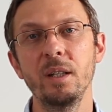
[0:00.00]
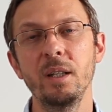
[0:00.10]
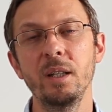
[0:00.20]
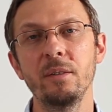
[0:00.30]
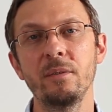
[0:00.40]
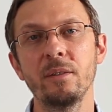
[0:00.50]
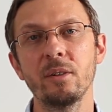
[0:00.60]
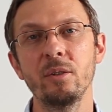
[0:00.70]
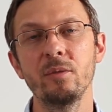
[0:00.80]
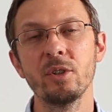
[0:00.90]
if
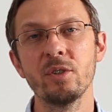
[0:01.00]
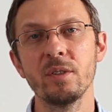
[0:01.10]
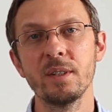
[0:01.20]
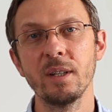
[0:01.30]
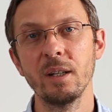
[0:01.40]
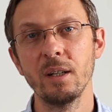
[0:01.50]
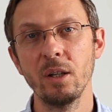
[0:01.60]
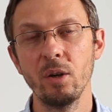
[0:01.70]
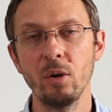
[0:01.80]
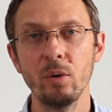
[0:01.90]
conversions are
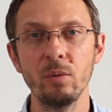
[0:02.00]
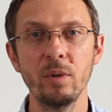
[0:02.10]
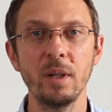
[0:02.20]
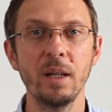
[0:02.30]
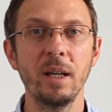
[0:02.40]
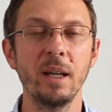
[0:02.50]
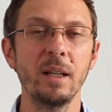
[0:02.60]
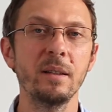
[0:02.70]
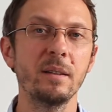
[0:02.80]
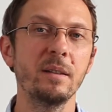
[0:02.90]
low
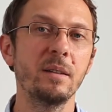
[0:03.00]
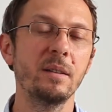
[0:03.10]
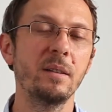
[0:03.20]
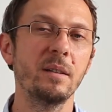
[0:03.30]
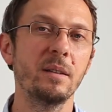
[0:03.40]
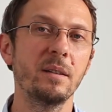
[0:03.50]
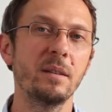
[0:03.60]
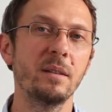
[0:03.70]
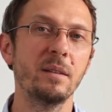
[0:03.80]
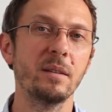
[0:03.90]
and
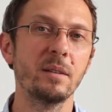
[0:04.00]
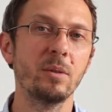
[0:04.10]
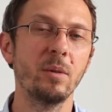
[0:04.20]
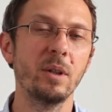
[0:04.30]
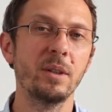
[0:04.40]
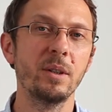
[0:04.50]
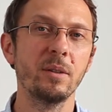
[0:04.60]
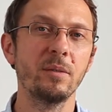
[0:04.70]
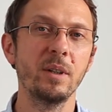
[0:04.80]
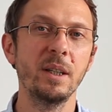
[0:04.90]
the quality
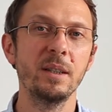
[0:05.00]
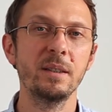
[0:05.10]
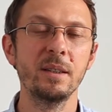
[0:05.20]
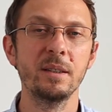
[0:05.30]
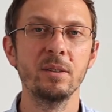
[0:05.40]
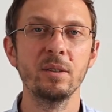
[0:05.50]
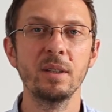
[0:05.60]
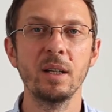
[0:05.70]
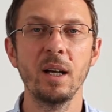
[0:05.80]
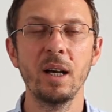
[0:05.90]
of leads is not
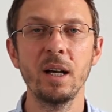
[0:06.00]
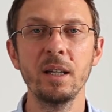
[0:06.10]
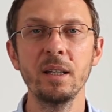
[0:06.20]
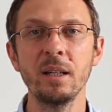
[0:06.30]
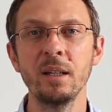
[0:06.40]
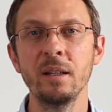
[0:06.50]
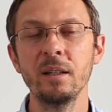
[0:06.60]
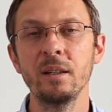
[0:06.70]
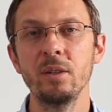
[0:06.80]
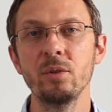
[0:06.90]
high,
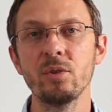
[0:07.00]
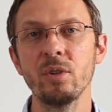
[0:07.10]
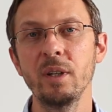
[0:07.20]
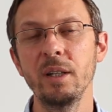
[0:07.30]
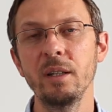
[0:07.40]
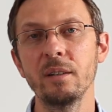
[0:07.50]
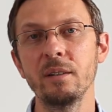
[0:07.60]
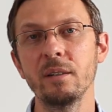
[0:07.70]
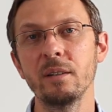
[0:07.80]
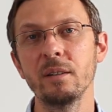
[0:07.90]
usually
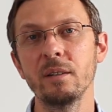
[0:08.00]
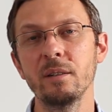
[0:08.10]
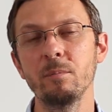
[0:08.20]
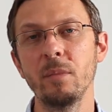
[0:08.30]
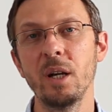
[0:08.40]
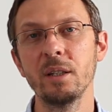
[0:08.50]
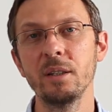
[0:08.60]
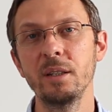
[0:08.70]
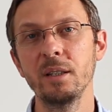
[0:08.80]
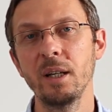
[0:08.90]
the
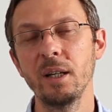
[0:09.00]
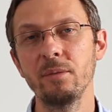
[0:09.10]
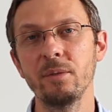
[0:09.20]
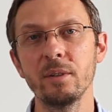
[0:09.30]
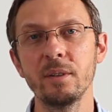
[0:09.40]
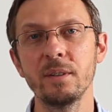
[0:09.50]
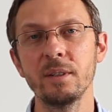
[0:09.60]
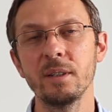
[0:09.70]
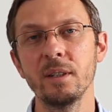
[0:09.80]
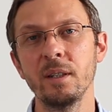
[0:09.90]
marketing efforts